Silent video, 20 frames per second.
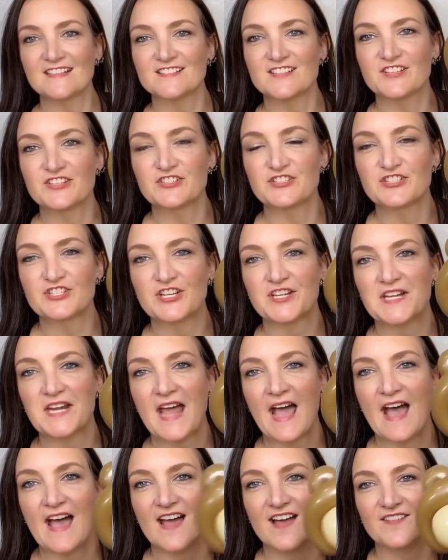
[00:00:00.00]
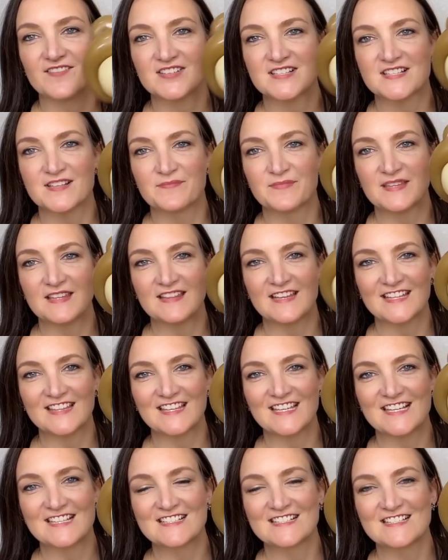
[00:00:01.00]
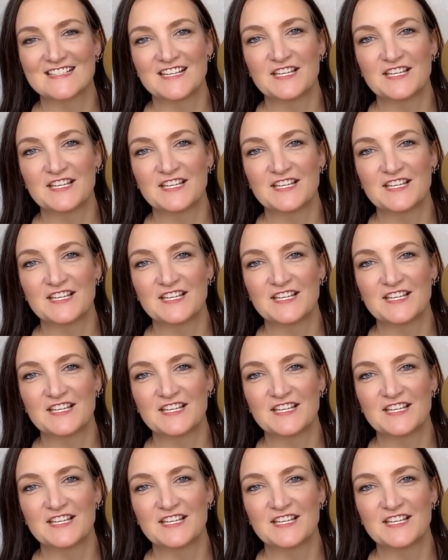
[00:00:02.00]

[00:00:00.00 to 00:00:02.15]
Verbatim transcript: so you should have something like this.